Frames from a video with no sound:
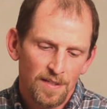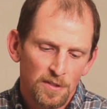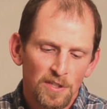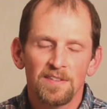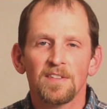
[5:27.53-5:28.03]

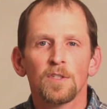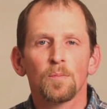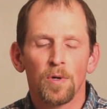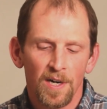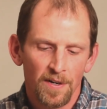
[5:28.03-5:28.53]
Jesus'
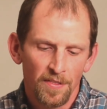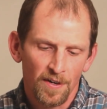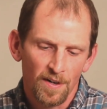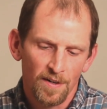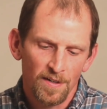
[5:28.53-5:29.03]
prayer in the
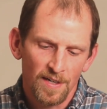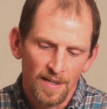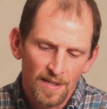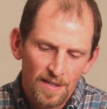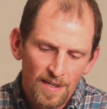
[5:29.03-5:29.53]
garden,
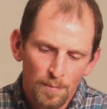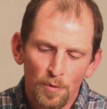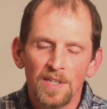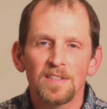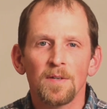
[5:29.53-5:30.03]
it
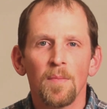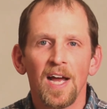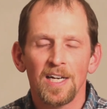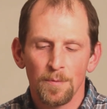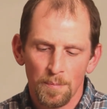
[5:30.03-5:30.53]
brings to
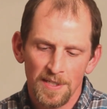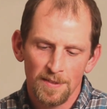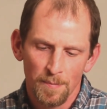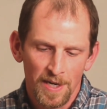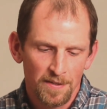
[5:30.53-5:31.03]
mind
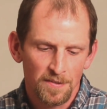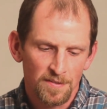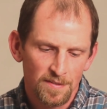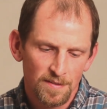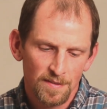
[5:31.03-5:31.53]

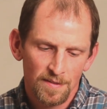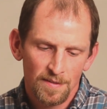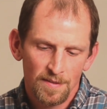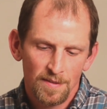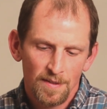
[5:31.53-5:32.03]
peacemakers.
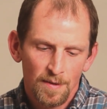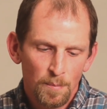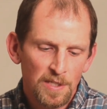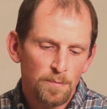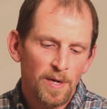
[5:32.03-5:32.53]

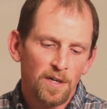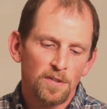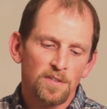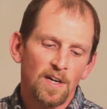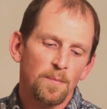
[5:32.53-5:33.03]

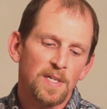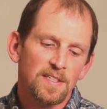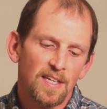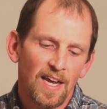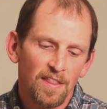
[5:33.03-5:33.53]
Peacemakers coming
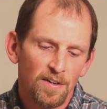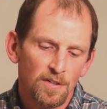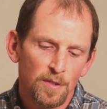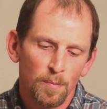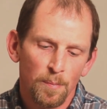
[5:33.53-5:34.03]
together
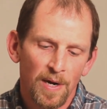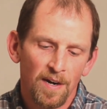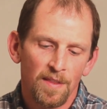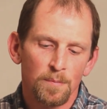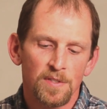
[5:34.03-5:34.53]
to
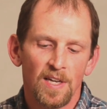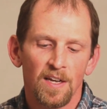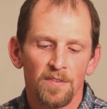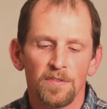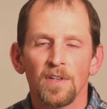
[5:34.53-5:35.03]
prepare
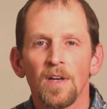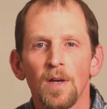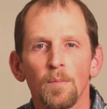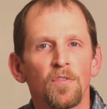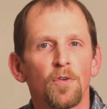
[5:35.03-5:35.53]
themselves
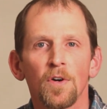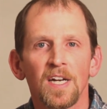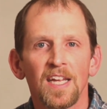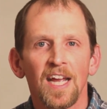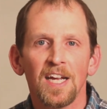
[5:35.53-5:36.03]
before
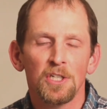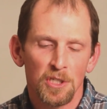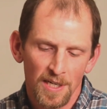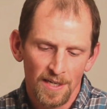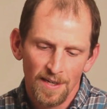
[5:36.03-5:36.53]

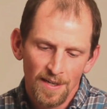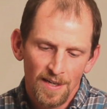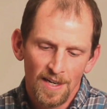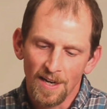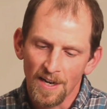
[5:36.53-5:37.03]
engaging
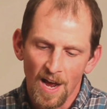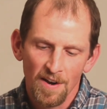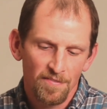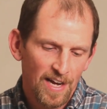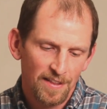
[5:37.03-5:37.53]
in a
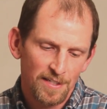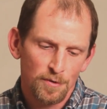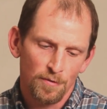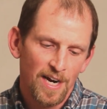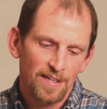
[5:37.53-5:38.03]
nonviolent
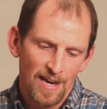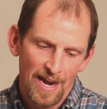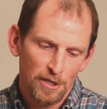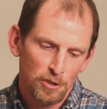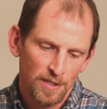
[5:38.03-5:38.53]
direct
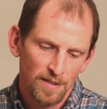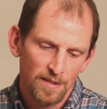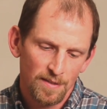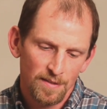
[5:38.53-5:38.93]
action.